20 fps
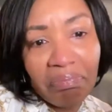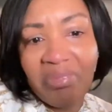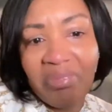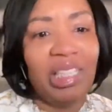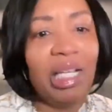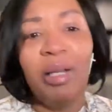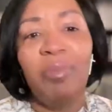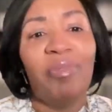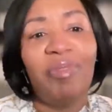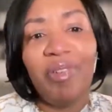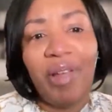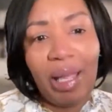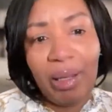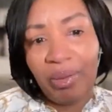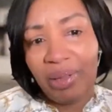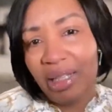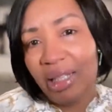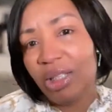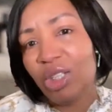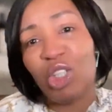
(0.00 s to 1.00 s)

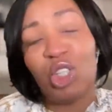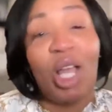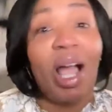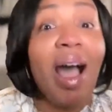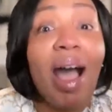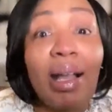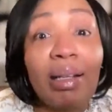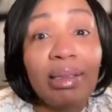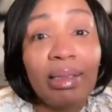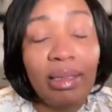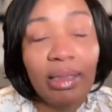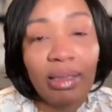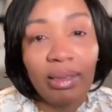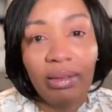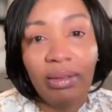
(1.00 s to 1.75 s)
dumbfounded, shocked,